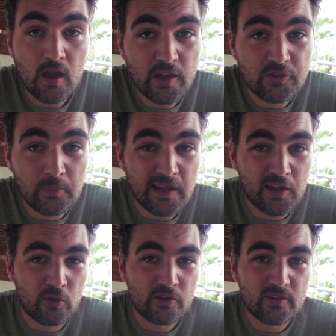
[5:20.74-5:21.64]
It's really
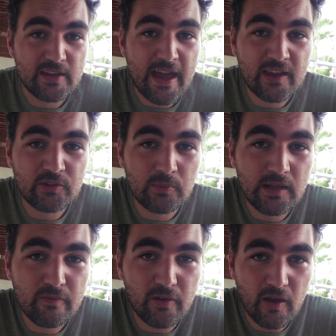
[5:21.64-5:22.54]
good. The egg is
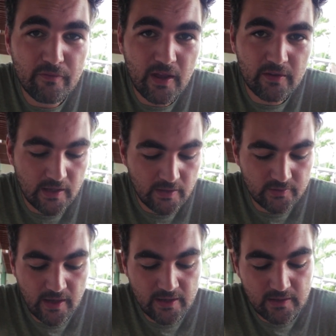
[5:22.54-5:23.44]
really fluffy on the
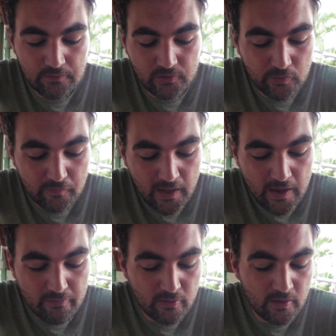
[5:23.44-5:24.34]
inside, gives a good
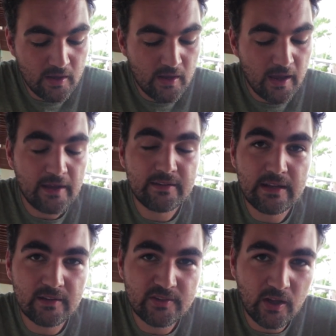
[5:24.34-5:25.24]
flavor, and
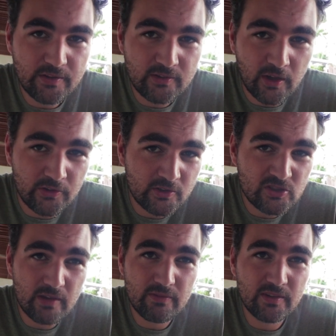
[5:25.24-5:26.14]
then the salty sausage
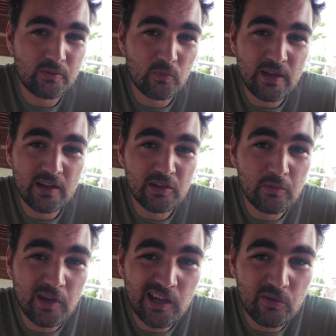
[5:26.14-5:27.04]
gives it a
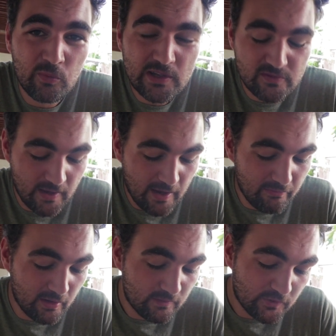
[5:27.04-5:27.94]
really rich
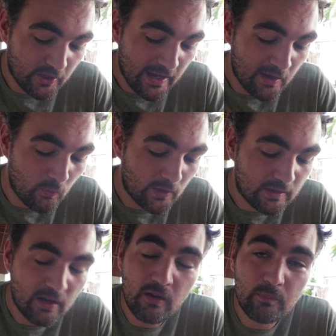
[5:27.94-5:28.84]
flavor. Together with
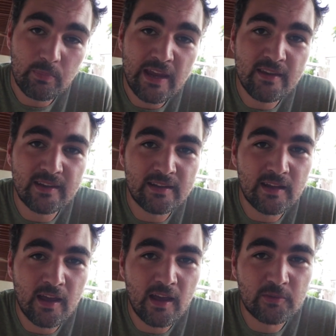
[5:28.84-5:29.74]
the beans and
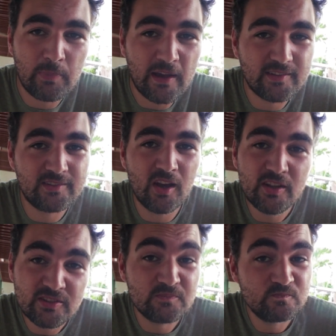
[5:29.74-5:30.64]
the spicy
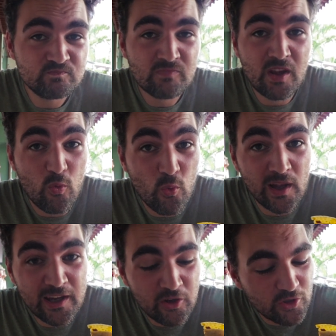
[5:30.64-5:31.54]
sauce,
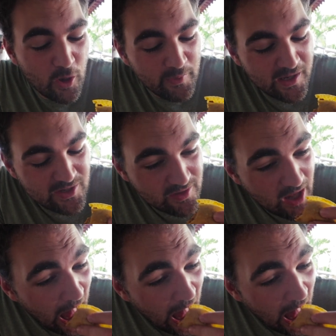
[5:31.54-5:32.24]
really good combination.